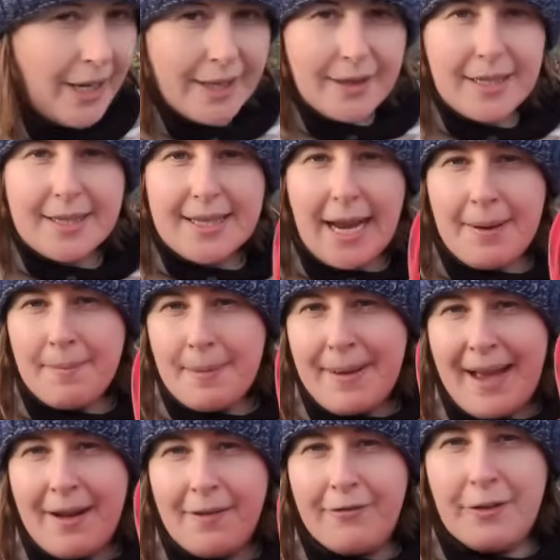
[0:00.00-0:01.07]
with the same
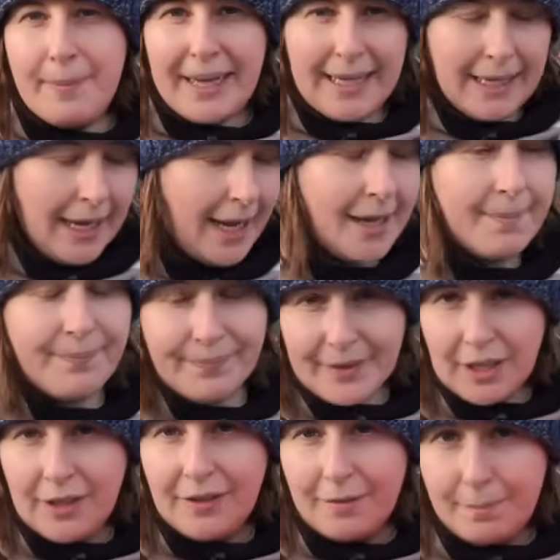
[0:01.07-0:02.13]
amount of vermic um,
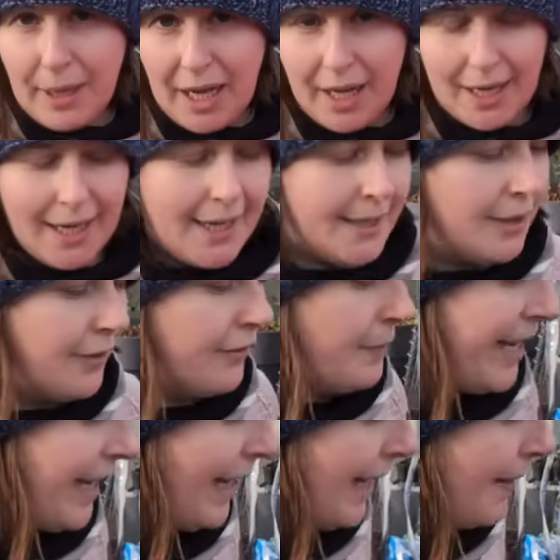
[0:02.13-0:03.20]
perlite, not
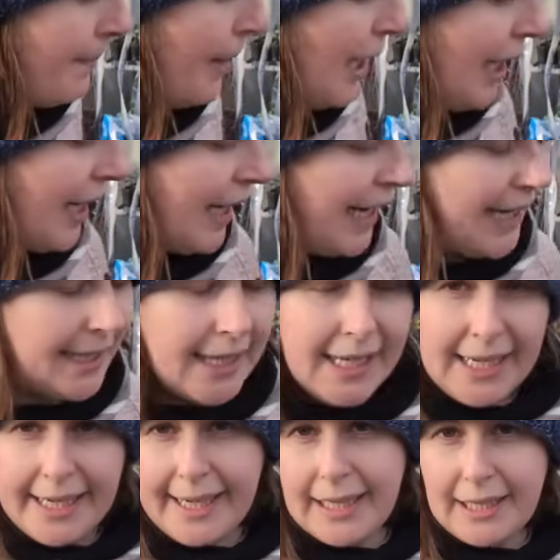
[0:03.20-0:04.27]
vermiculite, perlite
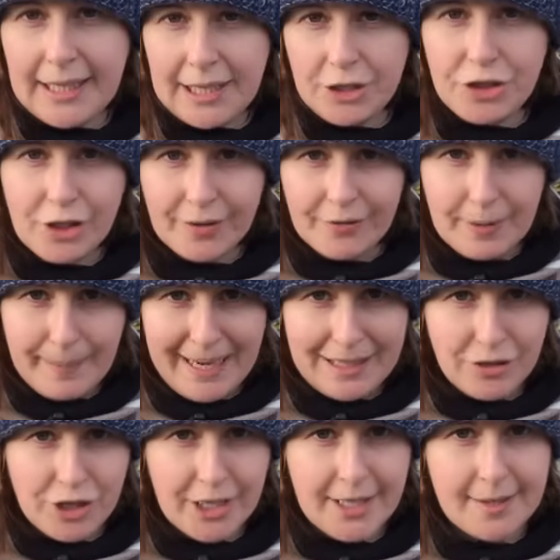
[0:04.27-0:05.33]
in each of the
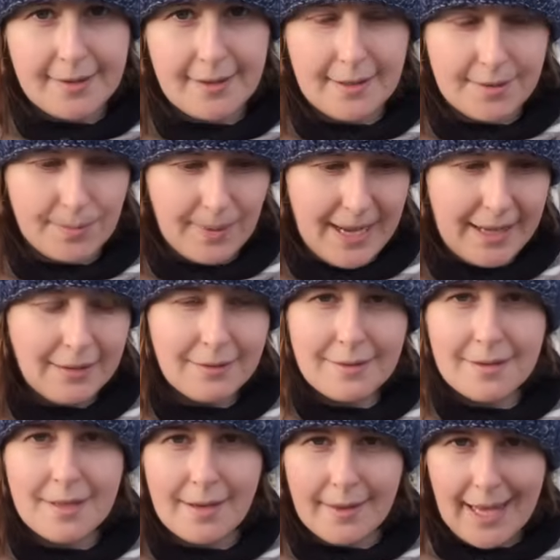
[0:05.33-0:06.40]
batches as well.
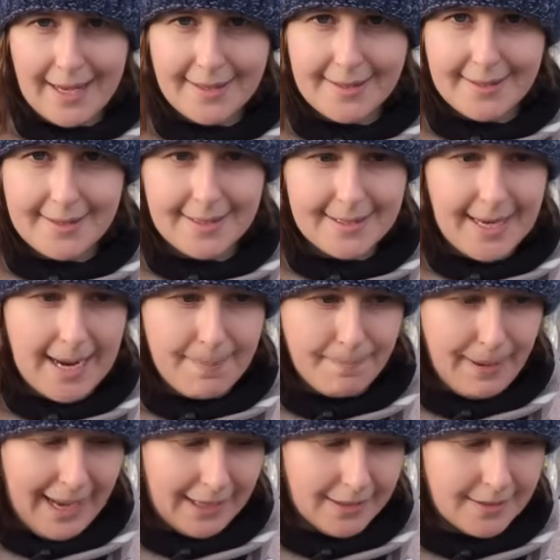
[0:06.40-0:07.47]
So that's the same
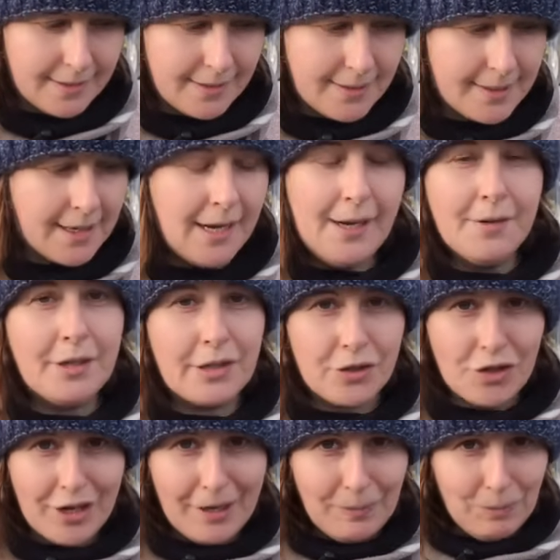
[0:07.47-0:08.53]
balance. I'm going
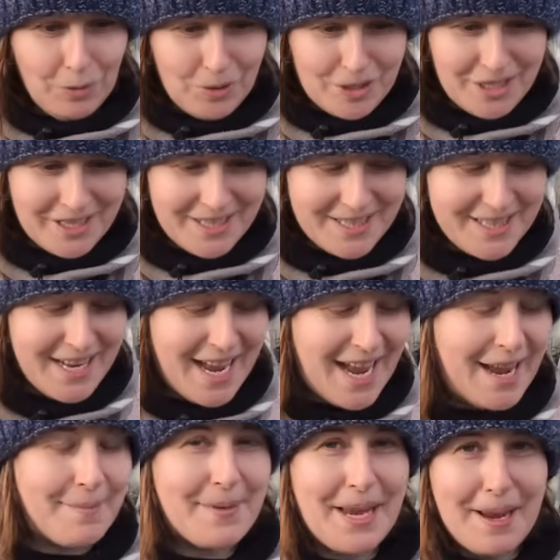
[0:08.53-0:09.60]
to try and water the
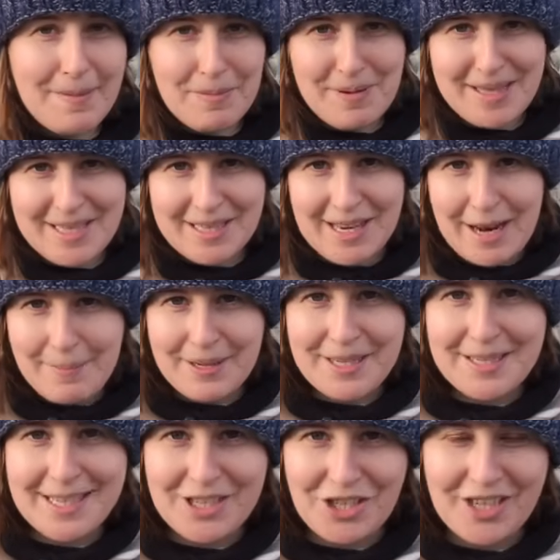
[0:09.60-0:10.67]
same, keep them in the same
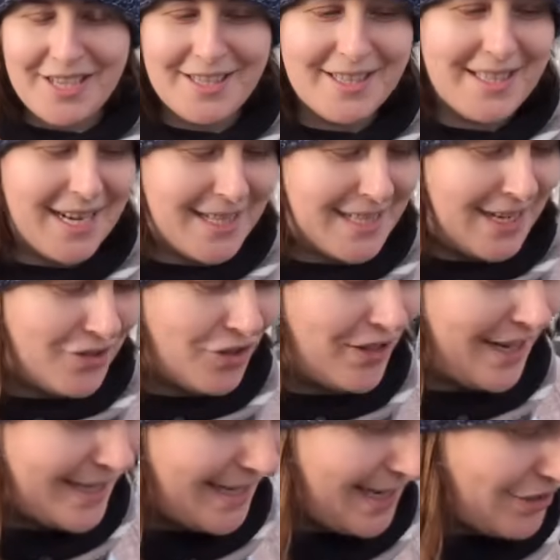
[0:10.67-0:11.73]
conditions, et
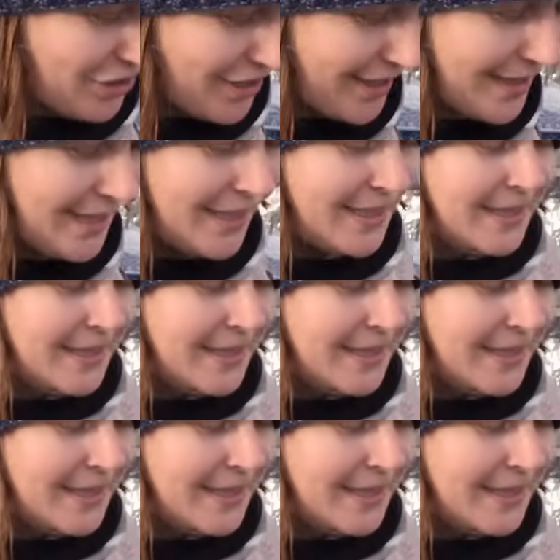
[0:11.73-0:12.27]
cetera, et cetera.